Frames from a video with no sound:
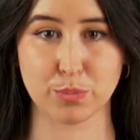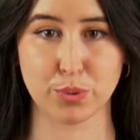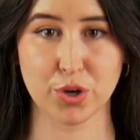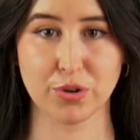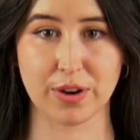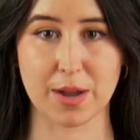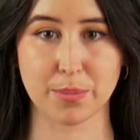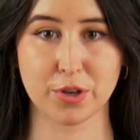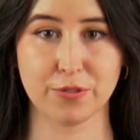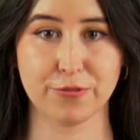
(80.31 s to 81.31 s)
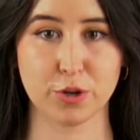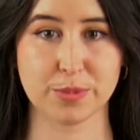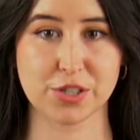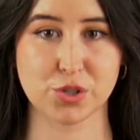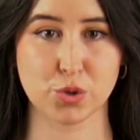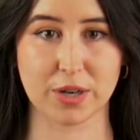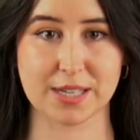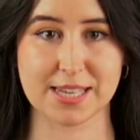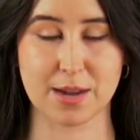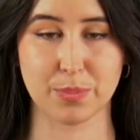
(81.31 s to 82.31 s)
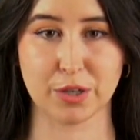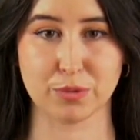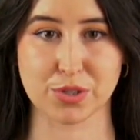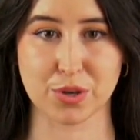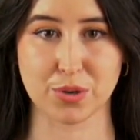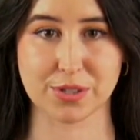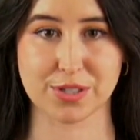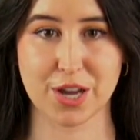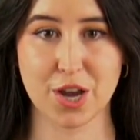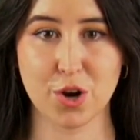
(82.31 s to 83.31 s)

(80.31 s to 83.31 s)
program confirmed historic sampling results,